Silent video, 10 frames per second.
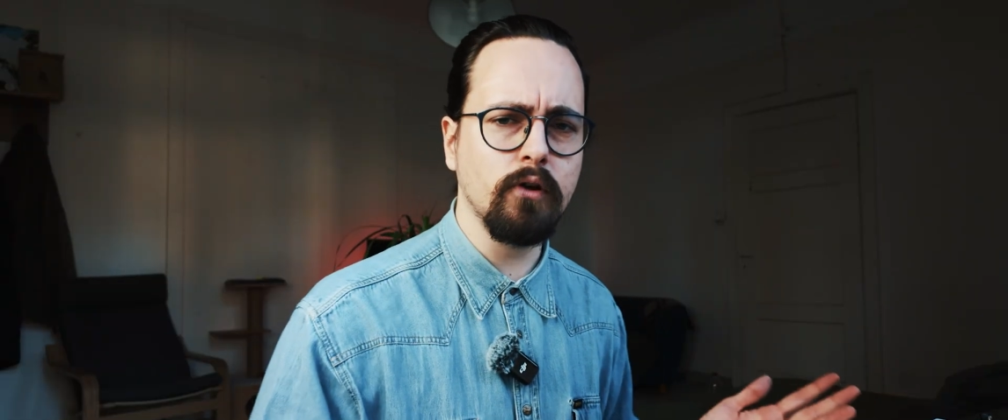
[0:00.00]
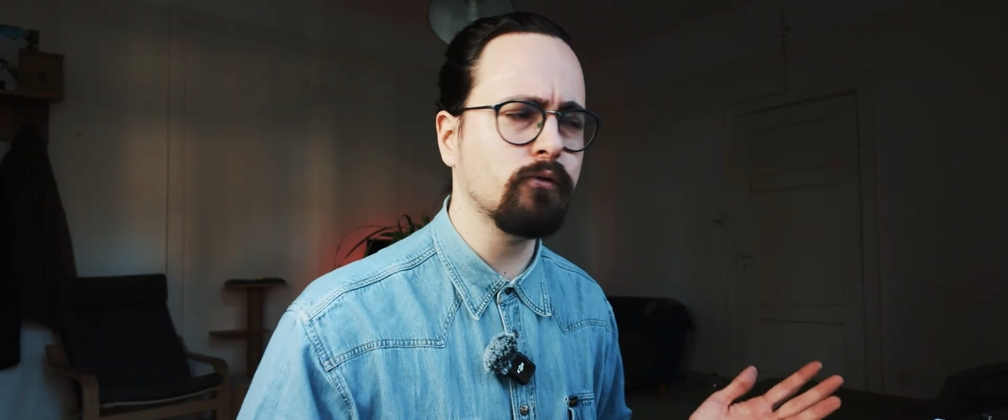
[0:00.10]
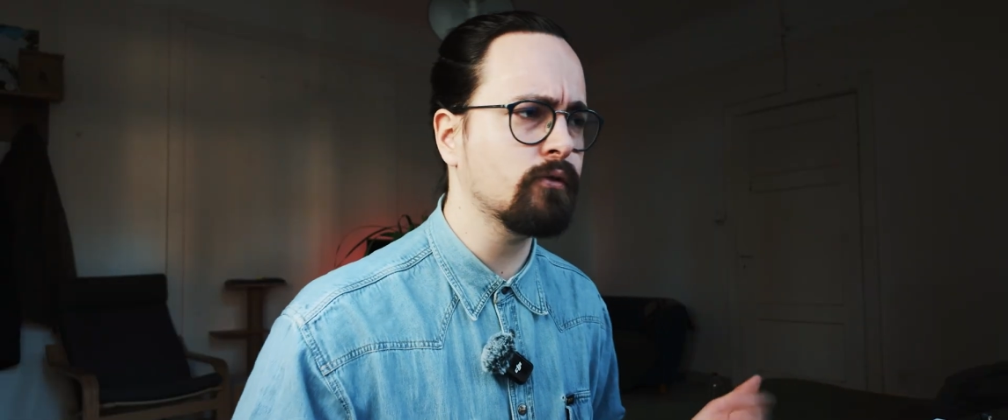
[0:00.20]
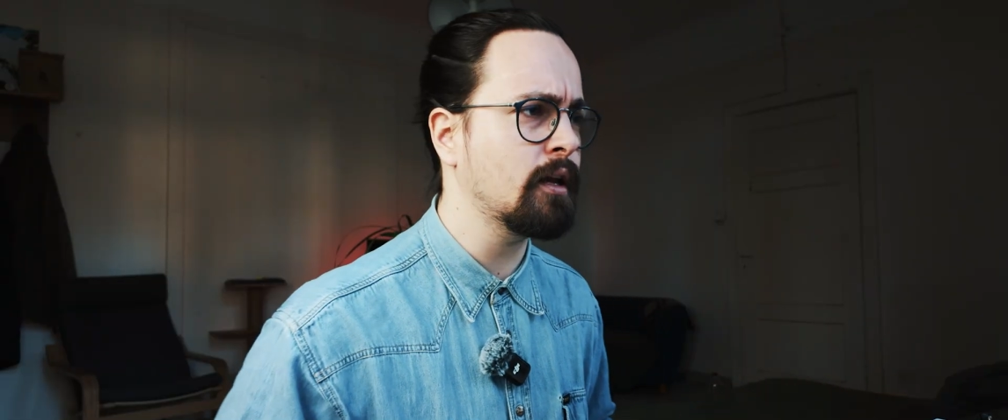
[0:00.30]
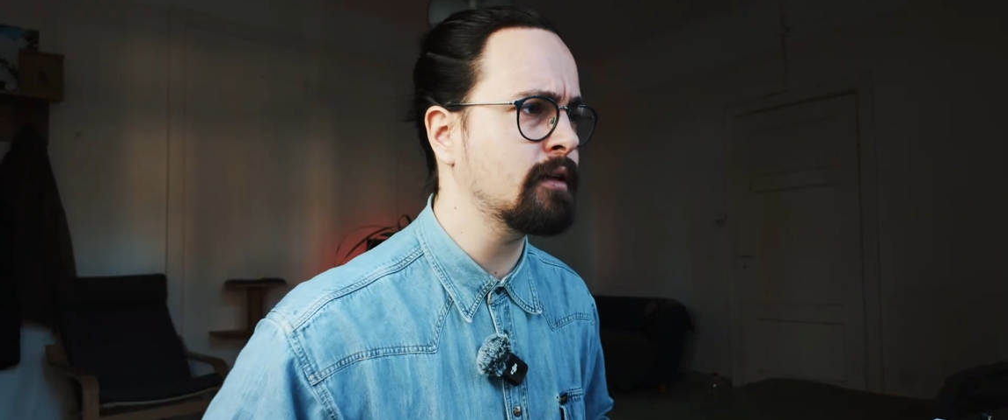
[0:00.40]

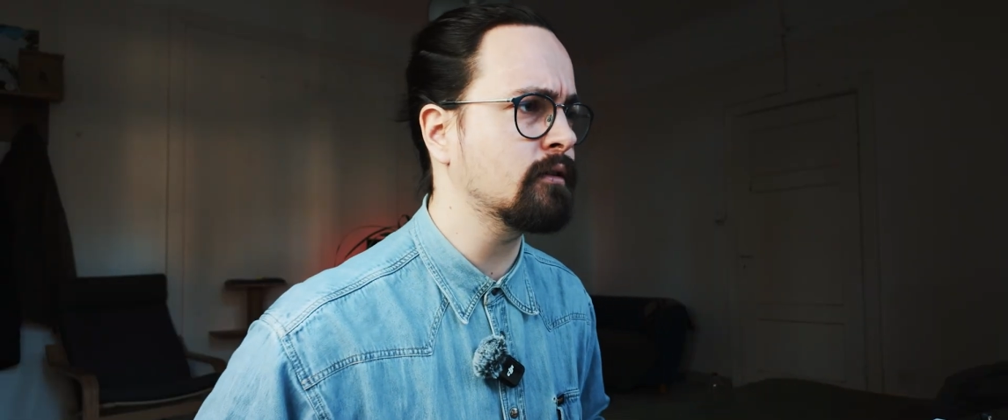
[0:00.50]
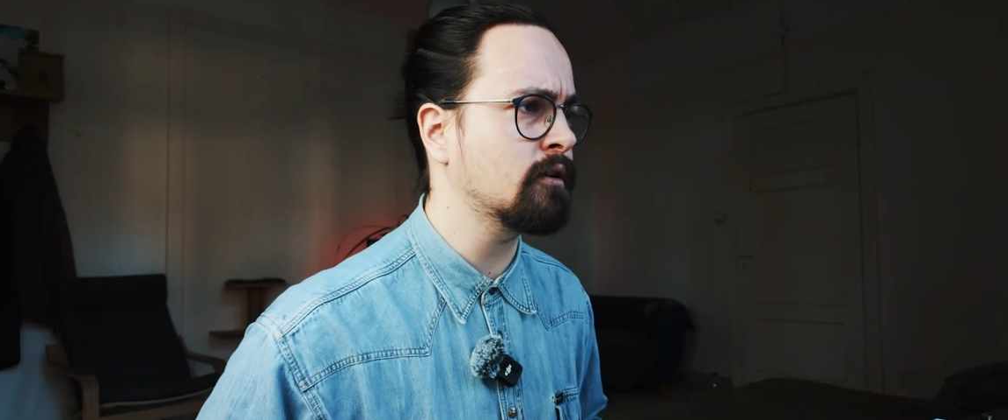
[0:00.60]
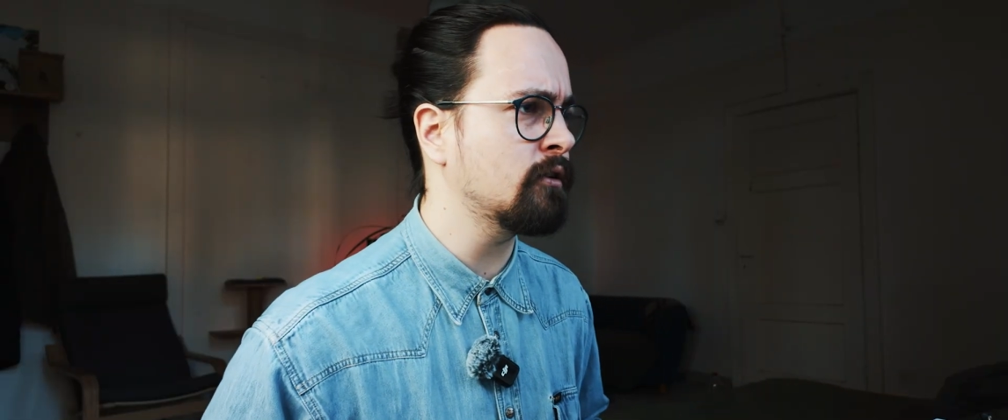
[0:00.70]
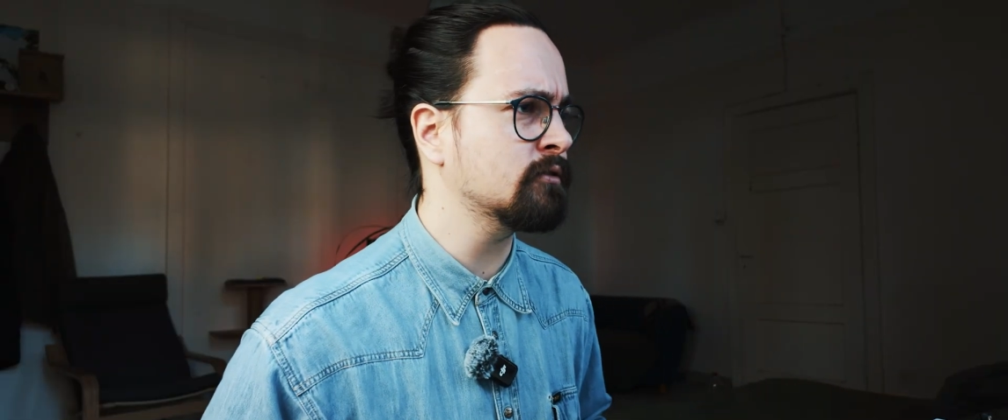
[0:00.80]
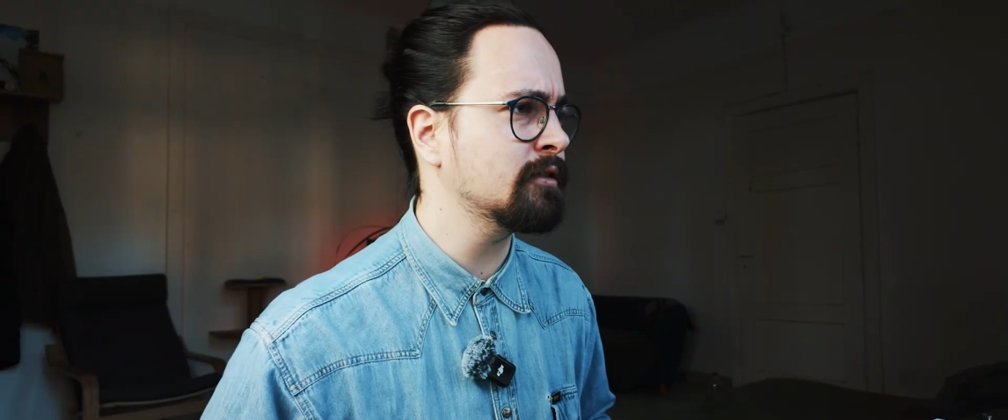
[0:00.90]
drone
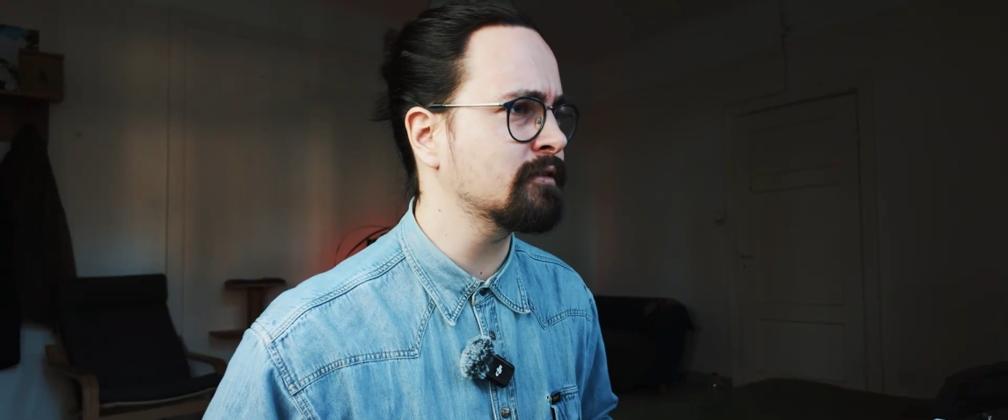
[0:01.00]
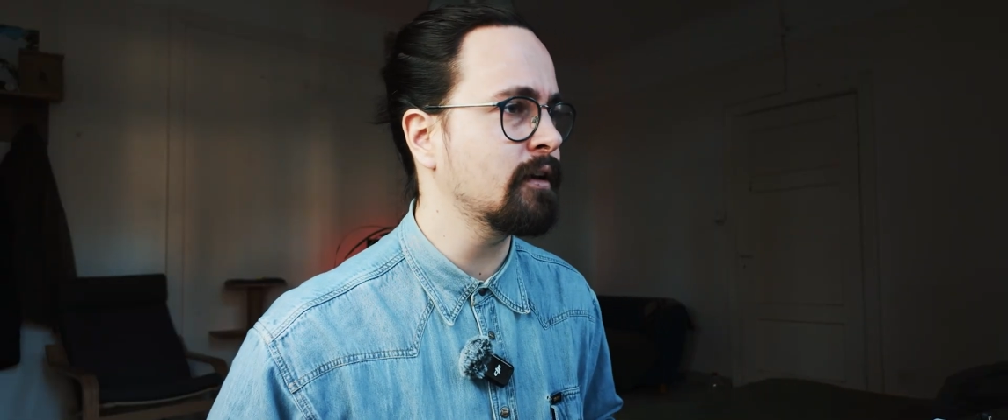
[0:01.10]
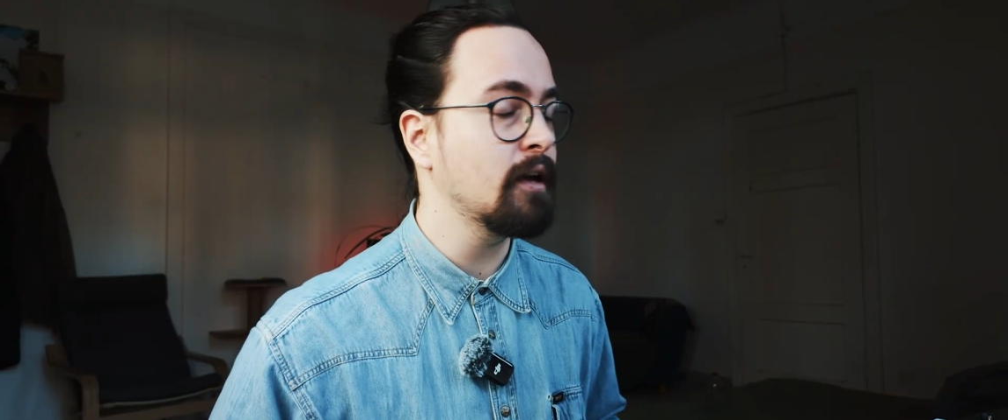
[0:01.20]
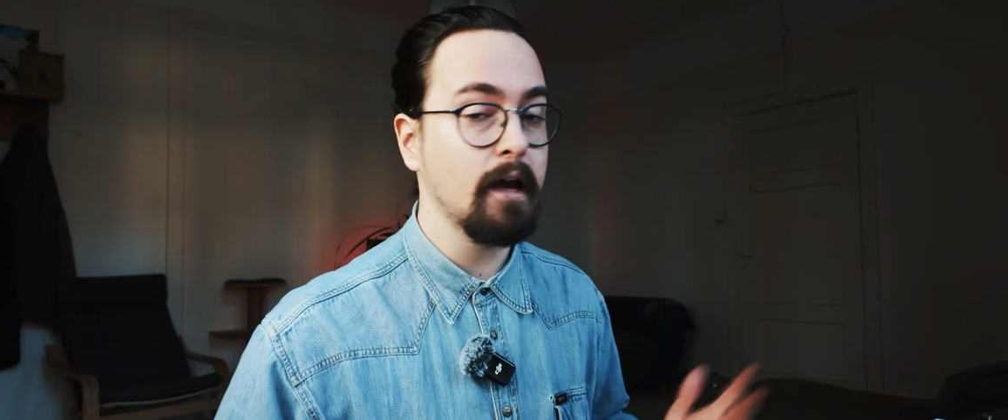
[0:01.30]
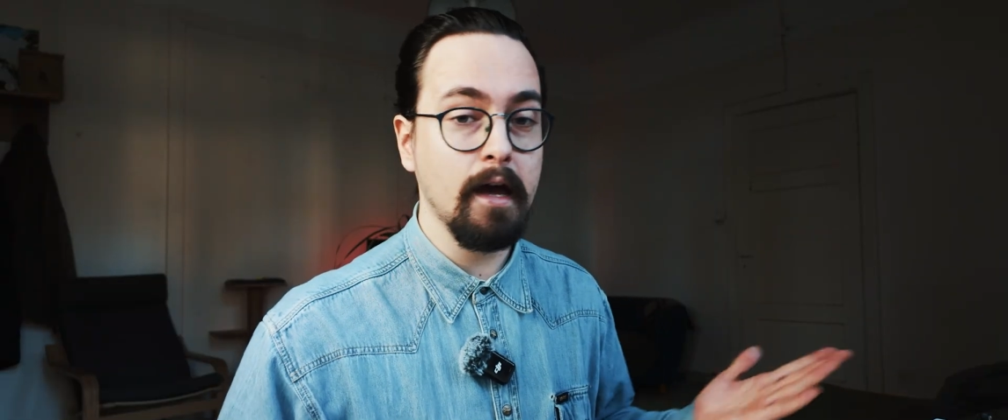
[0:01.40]
related
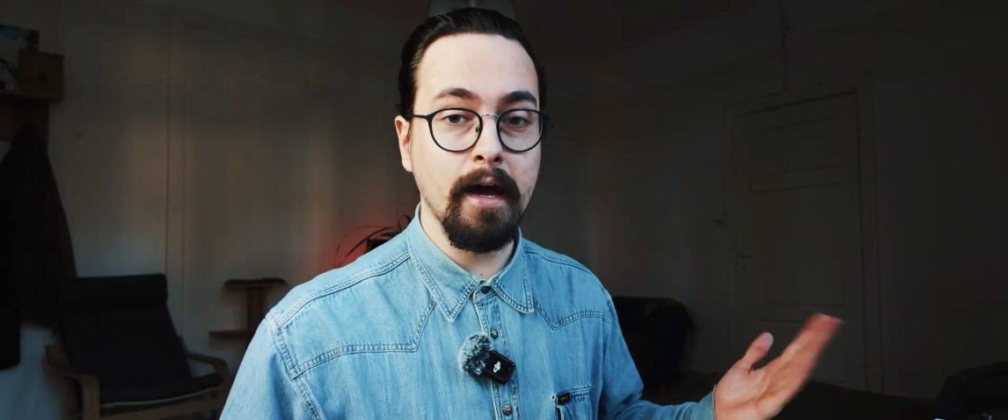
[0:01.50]
content,